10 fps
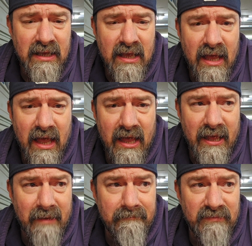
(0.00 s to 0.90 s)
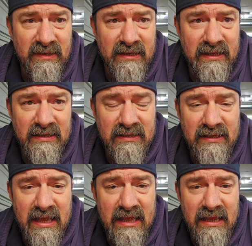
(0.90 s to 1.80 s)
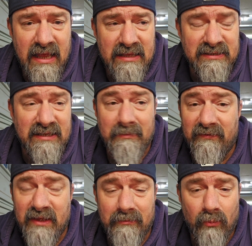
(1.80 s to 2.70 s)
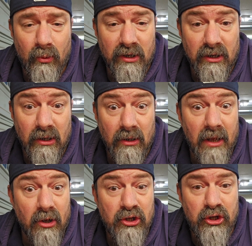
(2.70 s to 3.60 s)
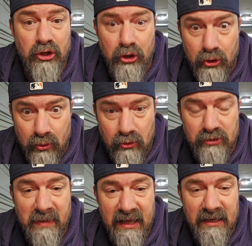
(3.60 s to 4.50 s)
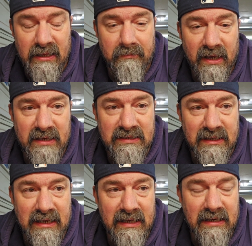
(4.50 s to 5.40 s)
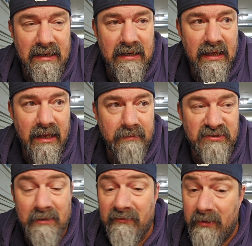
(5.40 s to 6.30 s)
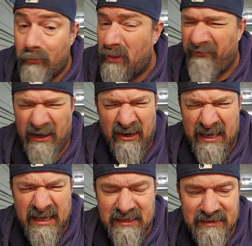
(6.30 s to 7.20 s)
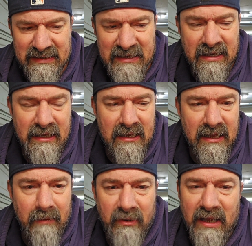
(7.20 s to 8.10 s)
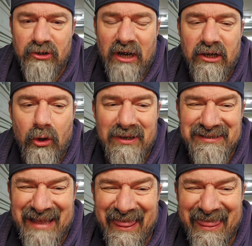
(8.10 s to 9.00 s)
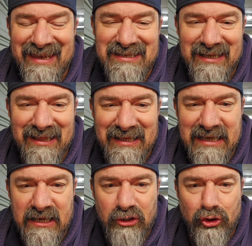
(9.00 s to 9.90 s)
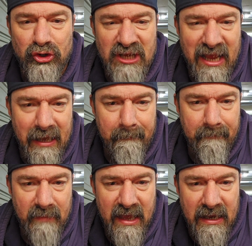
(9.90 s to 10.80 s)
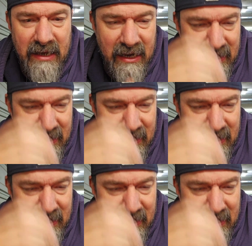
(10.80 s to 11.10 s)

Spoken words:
and some of them were a huge pain in the butt to get. Some of them were very easy, but I tried to go as authentically GM and